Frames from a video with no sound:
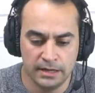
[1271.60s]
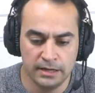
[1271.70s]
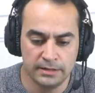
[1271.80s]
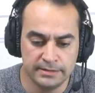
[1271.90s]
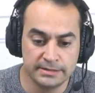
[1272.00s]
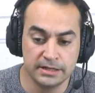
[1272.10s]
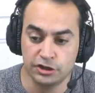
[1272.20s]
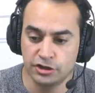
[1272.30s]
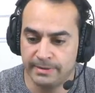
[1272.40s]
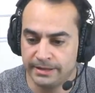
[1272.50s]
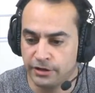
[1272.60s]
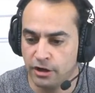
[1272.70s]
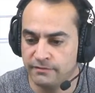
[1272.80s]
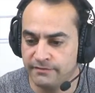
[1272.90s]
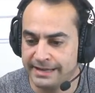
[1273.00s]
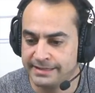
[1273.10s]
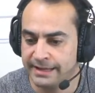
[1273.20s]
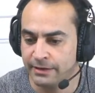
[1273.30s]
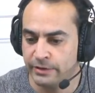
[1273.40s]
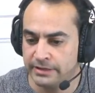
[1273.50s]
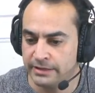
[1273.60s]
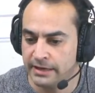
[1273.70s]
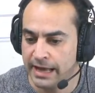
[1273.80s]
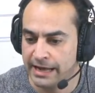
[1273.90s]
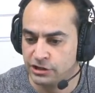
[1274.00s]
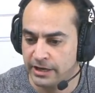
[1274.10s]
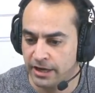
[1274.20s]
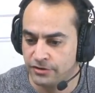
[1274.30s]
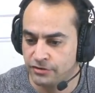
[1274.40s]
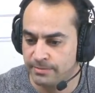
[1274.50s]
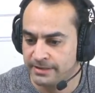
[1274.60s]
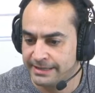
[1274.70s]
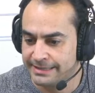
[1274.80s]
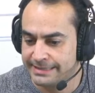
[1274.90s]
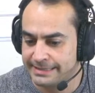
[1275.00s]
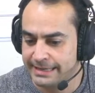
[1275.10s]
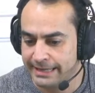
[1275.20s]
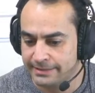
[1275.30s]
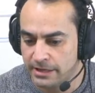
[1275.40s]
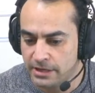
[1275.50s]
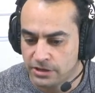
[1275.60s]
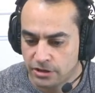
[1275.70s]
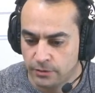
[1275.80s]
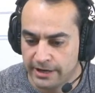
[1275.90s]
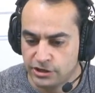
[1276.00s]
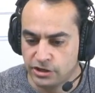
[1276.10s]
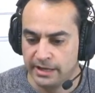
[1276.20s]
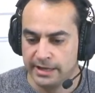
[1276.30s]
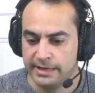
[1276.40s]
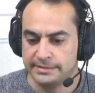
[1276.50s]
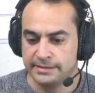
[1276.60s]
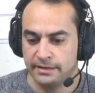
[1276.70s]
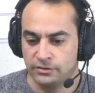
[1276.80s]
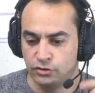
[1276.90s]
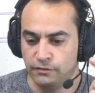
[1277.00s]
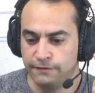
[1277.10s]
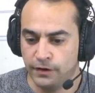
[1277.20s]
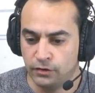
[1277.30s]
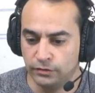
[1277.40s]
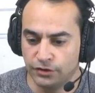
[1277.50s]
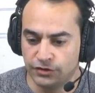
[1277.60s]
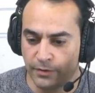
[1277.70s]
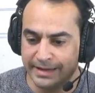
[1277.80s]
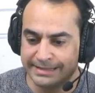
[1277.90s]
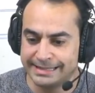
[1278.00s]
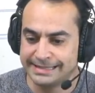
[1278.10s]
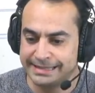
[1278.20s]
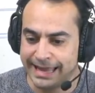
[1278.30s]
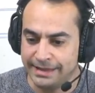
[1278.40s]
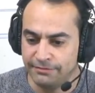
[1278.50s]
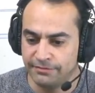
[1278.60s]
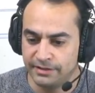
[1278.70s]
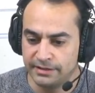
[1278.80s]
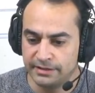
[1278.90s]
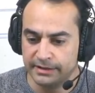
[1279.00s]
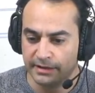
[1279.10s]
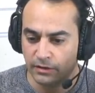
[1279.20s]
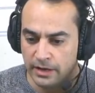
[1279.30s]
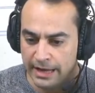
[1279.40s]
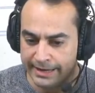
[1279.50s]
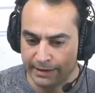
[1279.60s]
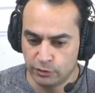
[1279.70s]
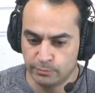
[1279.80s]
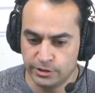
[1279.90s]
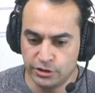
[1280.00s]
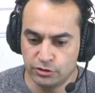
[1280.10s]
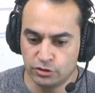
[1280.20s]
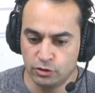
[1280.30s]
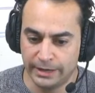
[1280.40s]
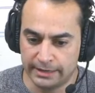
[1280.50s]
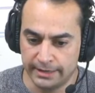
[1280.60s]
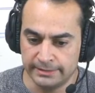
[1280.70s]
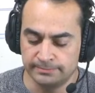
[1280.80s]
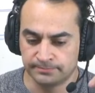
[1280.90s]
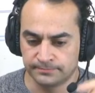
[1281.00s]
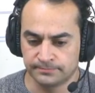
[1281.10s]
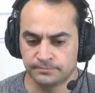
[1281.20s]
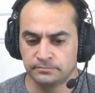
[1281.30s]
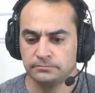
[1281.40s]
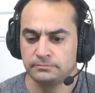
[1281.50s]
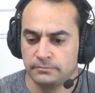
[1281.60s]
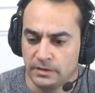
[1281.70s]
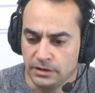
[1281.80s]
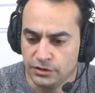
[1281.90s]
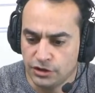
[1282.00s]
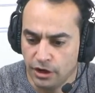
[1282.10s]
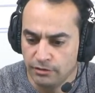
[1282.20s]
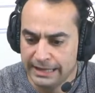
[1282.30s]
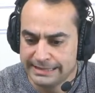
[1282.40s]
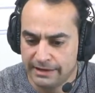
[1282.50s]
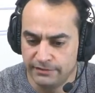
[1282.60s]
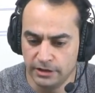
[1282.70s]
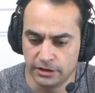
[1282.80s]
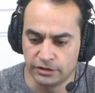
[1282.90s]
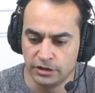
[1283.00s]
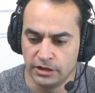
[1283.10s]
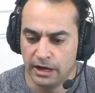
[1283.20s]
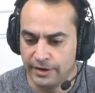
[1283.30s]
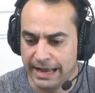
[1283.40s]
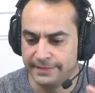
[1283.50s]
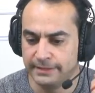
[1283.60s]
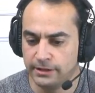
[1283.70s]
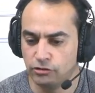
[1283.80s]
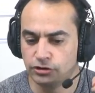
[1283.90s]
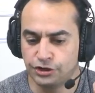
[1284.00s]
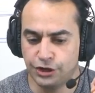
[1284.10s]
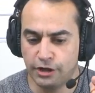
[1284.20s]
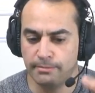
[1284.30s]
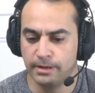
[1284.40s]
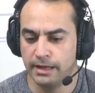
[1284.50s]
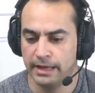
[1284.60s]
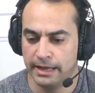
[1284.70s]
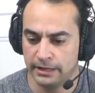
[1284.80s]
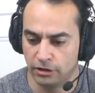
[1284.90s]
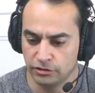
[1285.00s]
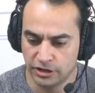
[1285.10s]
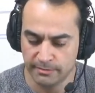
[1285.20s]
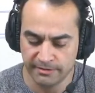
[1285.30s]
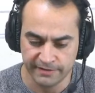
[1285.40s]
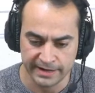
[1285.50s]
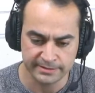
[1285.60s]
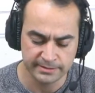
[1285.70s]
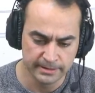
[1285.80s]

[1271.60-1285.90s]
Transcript: discussion about the COVID vaccine, and we didn't actually answer it because I didn't see it. So the question is twofold. So is it safe? And it was produced quickly. So let's have a look. Oh yeah, and long-term effects.